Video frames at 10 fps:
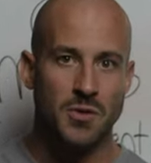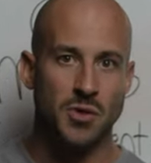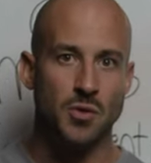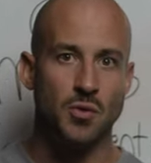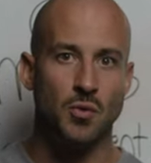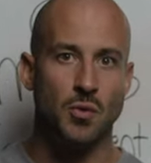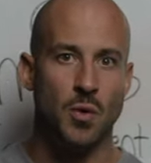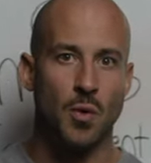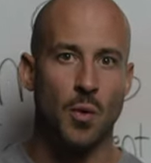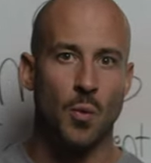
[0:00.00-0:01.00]
to
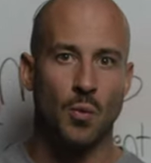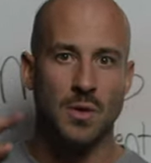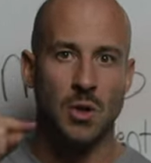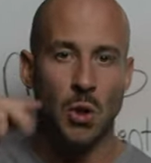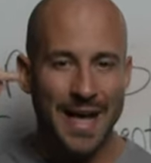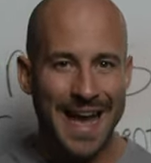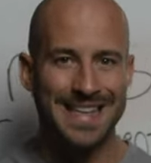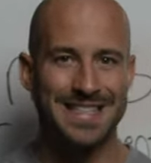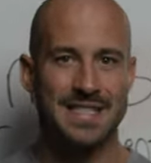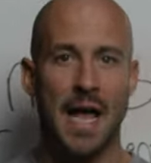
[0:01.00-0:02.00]
look at
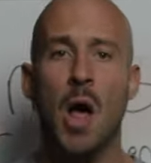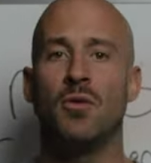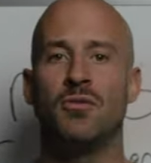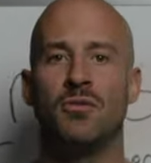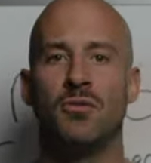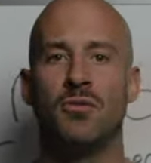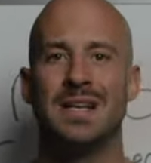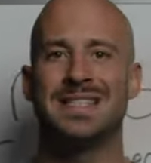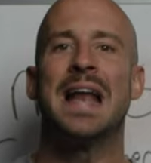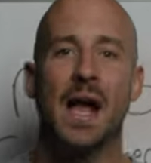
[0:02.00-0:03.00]
itself
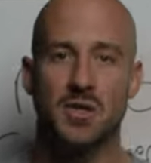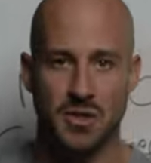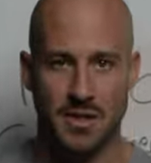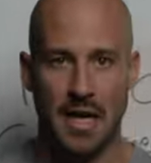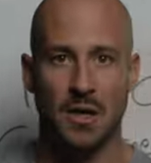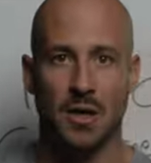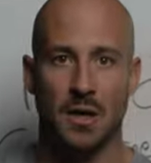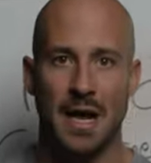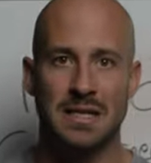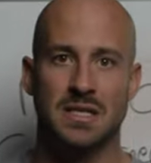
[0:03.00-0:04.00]
as an action
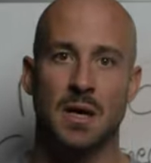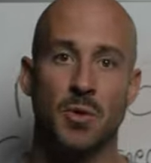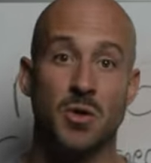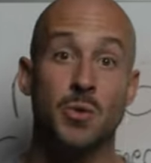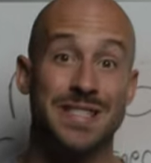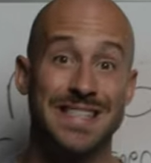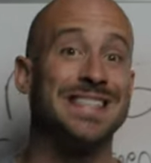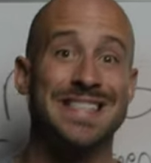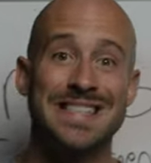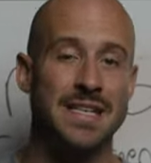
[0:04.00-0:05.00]
taker, as someone who is
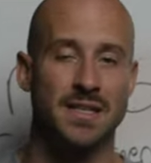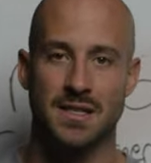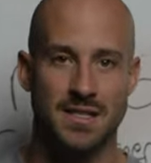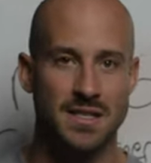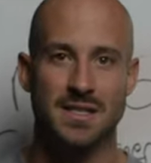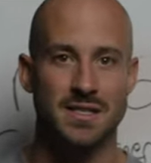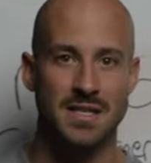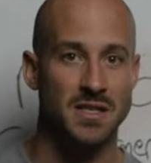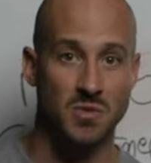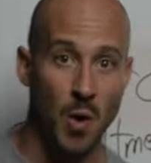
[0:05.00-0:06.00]
consistent.
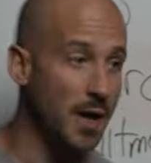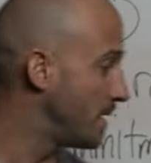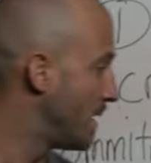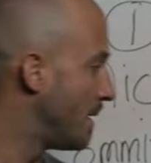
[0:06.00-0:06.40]
Consistency is what?